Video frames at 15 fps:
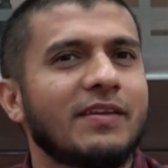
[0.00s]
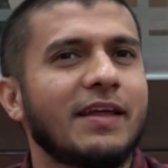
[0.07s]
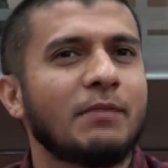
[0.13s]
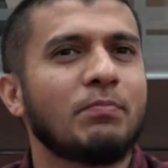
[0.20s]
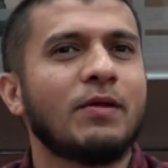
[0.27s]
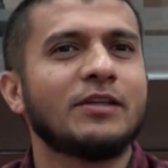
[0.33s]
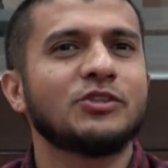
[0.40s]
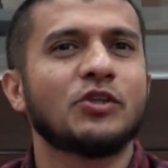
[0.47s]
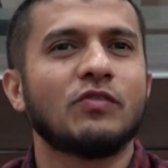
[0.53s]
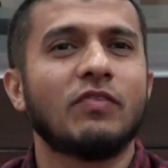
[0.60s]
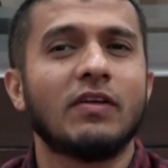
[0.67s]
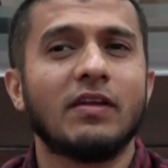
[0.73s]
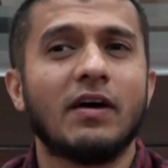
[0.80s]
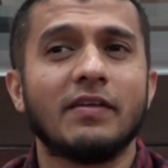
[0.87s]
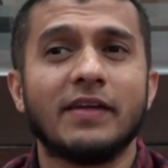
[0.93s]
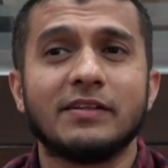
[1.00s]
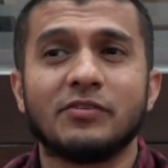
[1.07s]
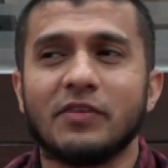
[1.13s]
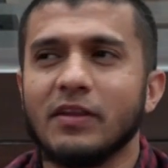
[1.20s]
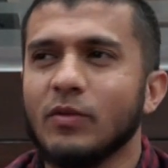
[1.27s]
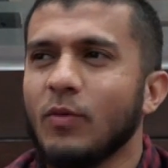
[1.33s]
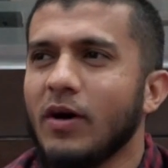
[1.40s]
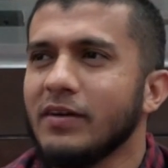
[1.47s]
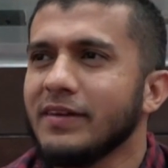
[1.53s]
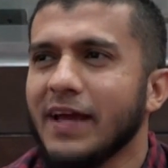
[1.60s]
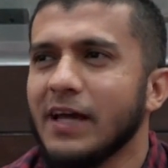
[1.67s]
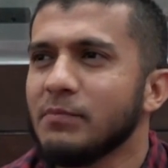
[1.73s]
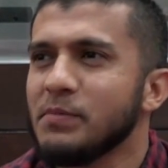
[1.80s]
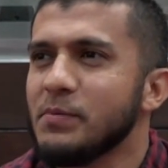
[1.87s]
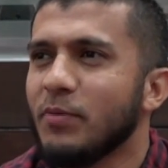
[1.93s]
That pleasure of Allah, that ridwan,
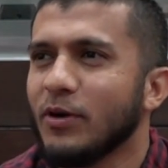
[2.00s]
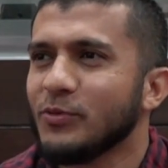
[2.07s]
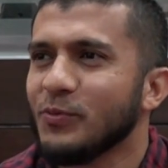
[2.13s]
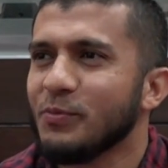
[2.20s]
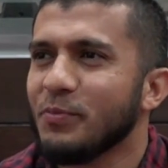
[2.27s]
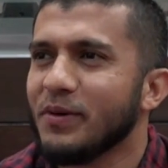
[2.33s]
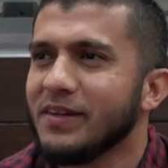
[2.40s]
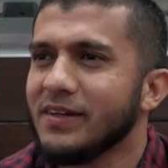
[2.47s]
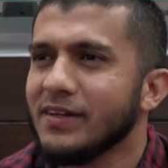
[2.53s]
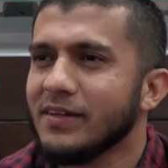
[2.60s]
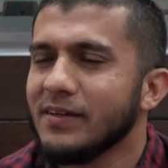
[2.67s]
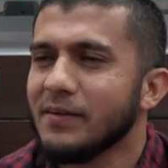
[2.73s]
can't be bought with money.